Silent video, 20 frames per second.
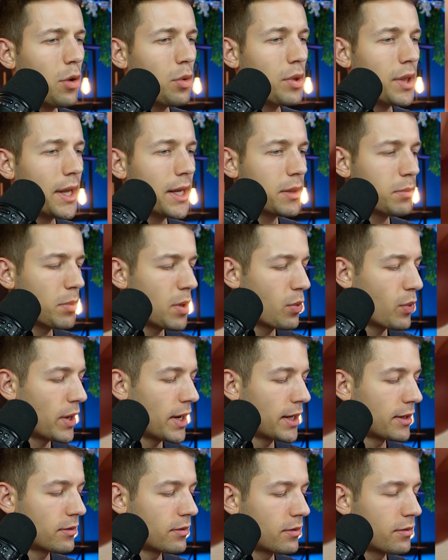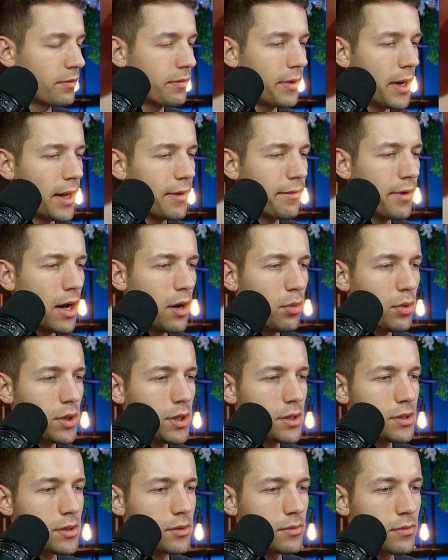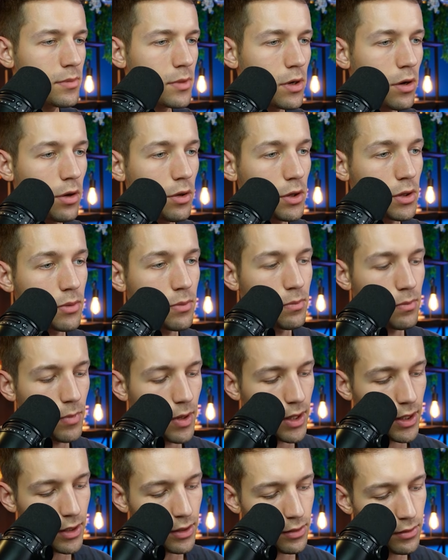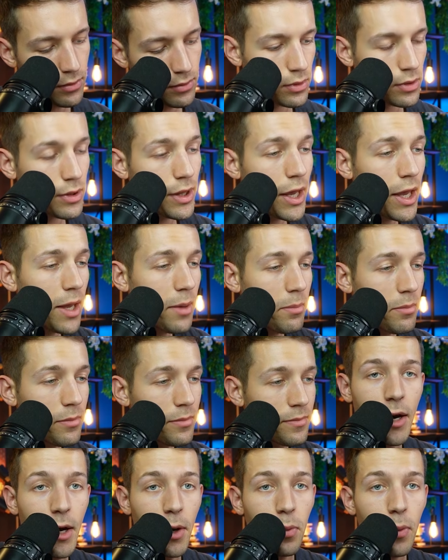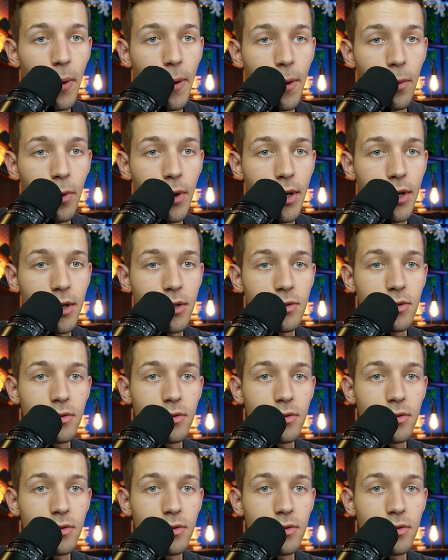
let me wait 5 hours, collect my claim and withdraw it.